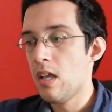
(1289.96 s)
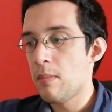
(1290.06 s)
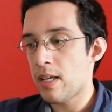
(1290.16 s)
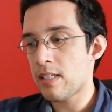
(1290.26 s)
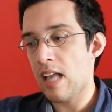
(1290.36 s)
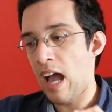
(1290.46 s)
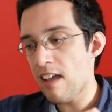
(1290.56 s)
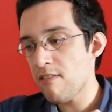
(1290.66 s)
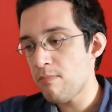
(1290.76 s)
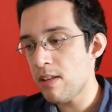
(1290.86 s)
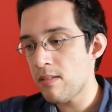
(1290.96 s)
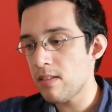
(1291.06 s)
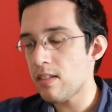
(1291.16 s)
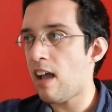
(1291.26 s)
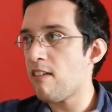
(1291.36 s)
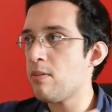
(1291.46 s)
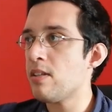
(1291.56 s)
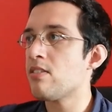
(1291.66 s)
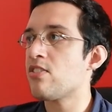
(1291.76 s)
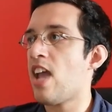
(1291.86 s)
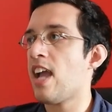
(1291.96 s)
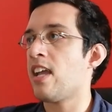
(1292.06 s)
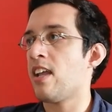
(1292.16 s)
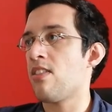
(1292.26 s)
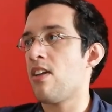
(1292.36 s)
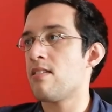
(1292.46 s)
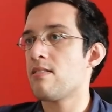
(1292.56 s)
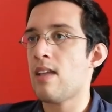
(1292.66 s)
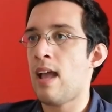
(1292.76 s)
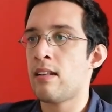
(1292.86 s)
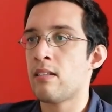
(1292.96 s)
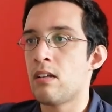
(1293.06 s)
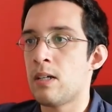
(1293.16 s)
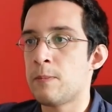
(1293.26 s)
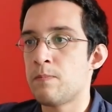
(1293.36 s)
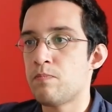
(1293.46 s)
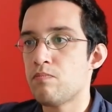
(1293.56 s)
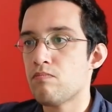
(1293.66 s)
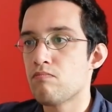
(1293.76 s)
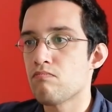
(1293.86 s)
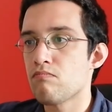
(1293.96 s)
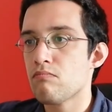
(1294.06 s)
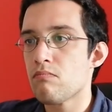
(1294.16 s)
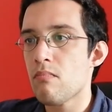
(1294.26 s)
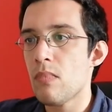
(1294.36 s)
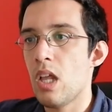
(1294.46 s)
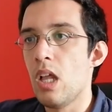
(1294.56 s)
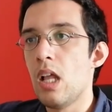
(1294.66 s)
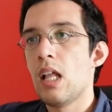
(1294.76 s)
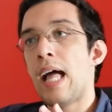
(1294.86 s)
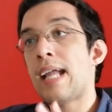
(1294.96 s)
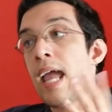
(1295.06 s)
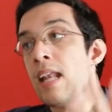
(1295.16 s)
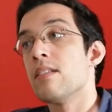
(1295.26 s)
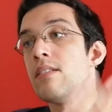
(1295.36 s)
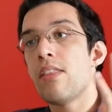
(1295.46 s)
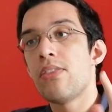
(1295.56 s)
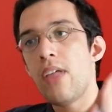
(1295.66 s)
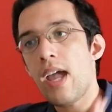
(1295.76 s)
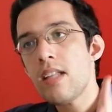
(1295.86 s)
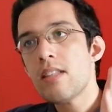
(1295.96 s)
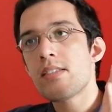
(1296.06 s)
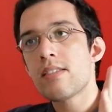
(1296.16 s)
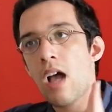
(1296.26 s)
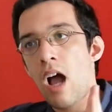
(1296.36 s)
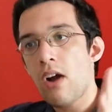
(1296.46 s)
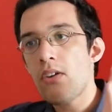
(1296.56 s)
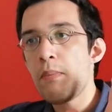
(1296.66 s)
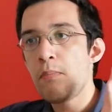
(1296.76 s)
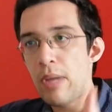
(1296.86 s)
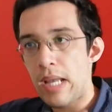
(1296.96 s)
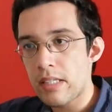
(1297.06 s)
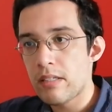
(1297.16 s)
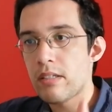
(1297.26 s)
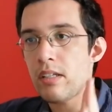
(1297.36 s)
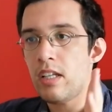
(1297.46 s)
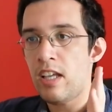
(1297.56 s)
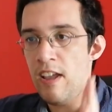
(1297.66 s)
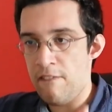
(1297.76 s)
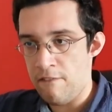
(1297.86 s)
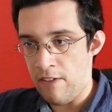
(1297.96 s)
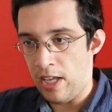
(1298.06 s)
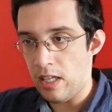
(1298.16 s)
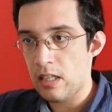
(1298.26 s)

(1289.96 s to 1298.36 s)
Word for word: Because I've been I've been checking this and um, again the dates are a bit iffy.